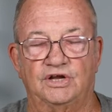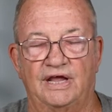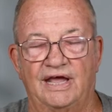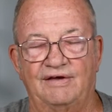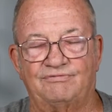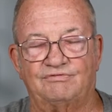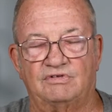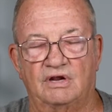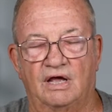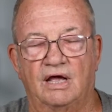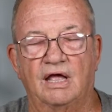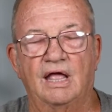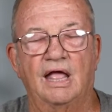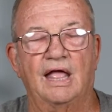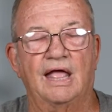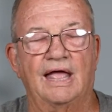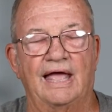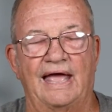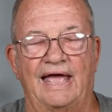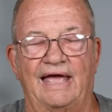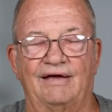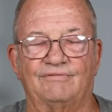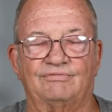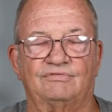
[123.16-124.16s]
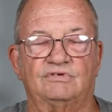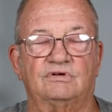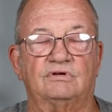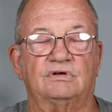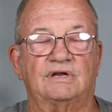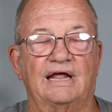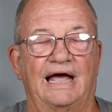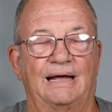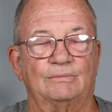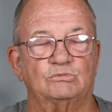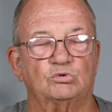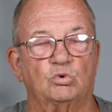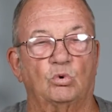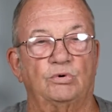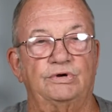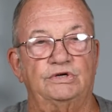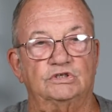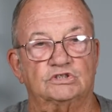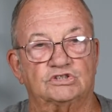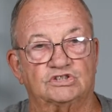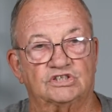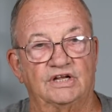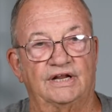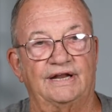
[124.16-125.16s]
You have to have times where
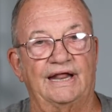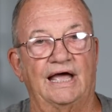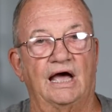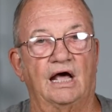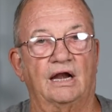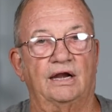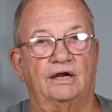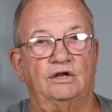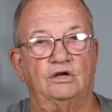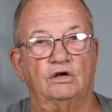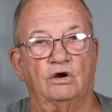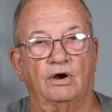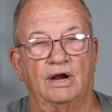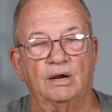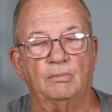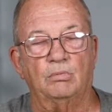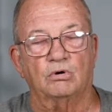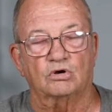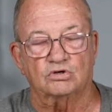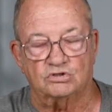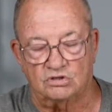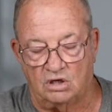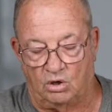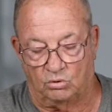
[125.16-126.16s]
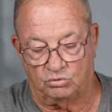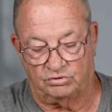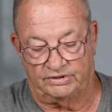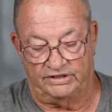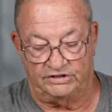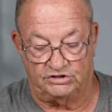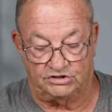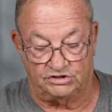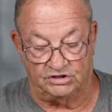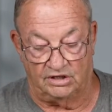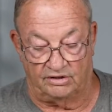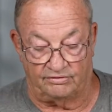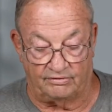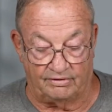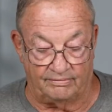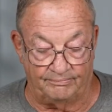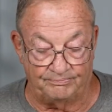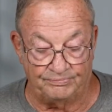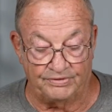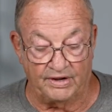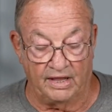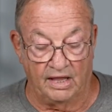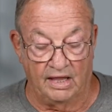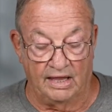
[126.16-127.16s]
you sit down and you're able to talk to each other,
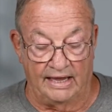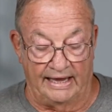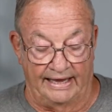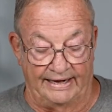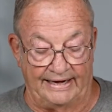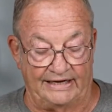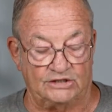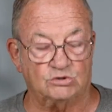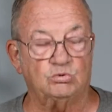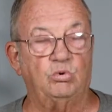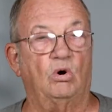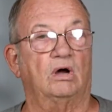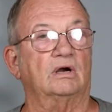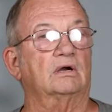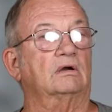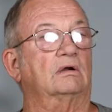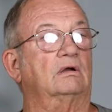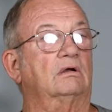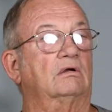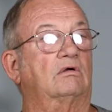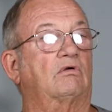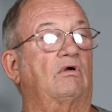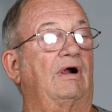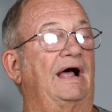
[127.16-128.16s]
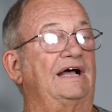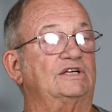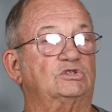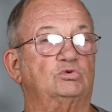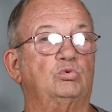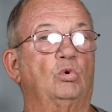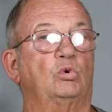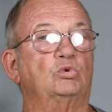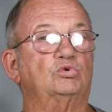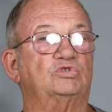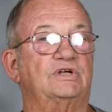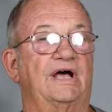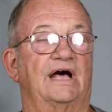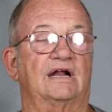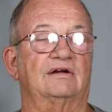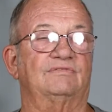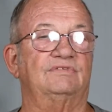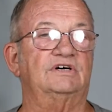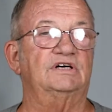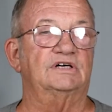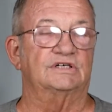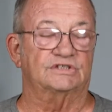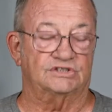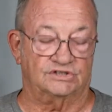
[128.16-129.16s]
and that's what Christ wants out of
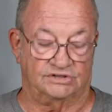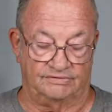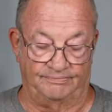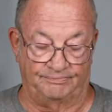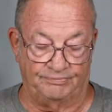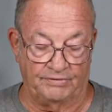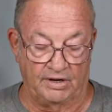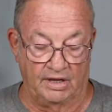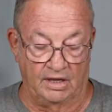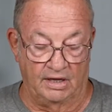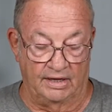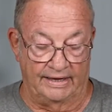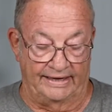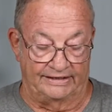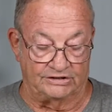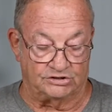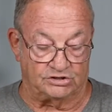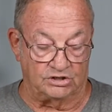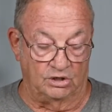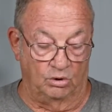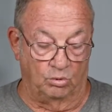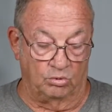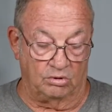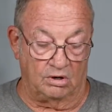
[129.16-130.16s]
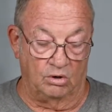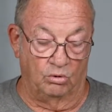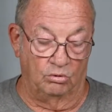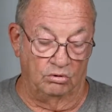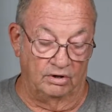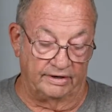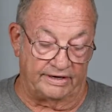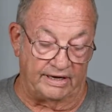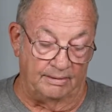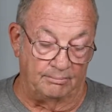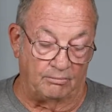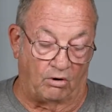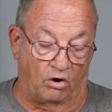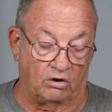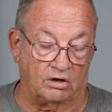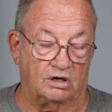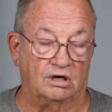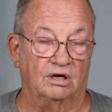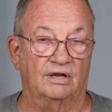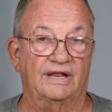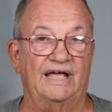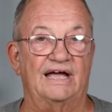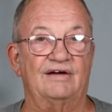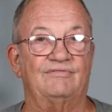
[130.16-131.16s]
us. And so we're going to look at Mark
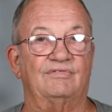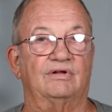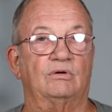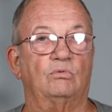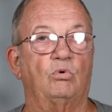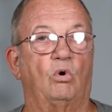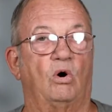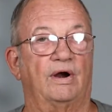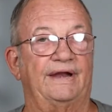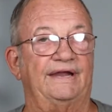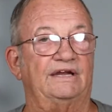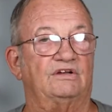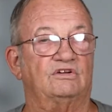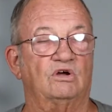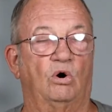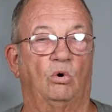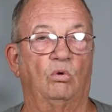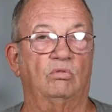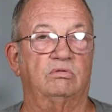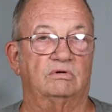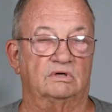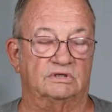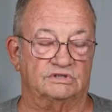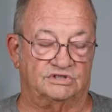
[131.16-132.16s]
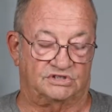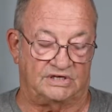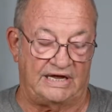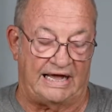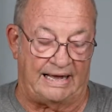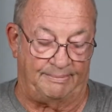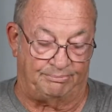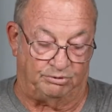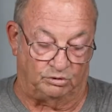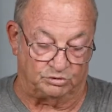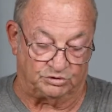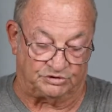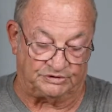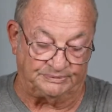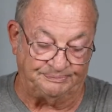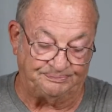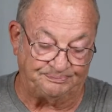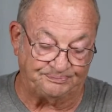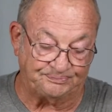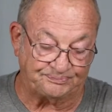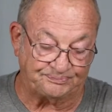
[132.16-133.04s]
11, what he told the disciples.